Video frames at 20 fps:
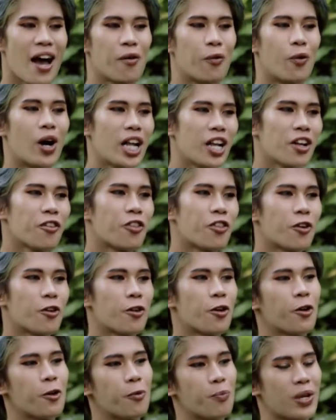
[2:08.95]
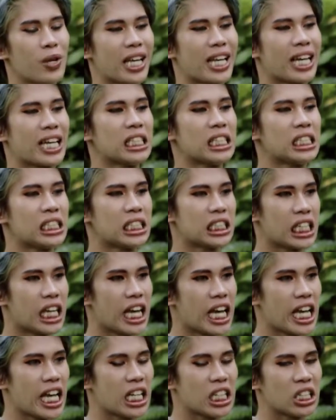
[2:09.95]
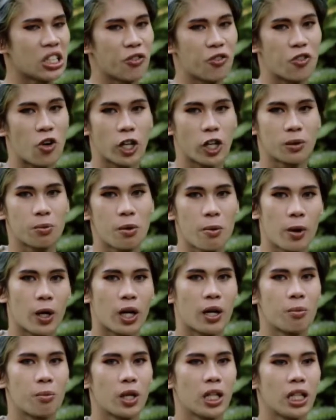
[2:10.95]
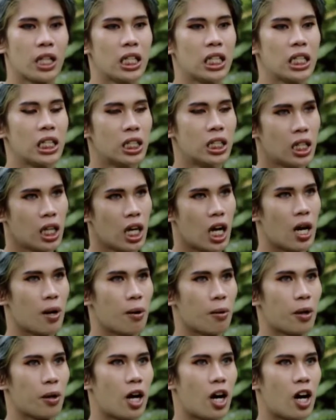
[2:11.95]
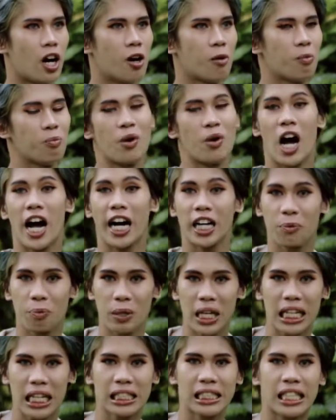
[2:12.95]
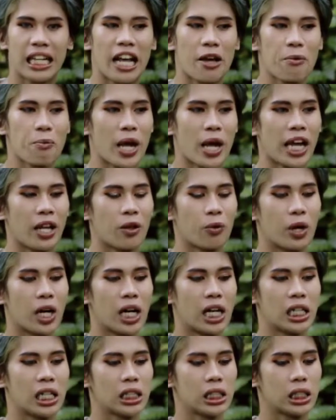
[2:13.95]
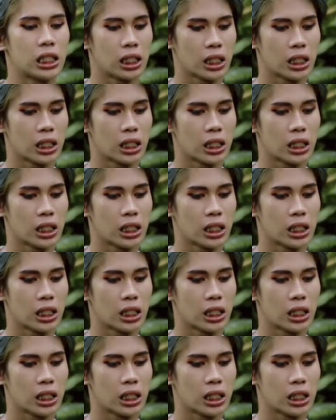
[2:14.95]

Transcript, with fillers: One of the biggest and of course memorable um, art piece that I made was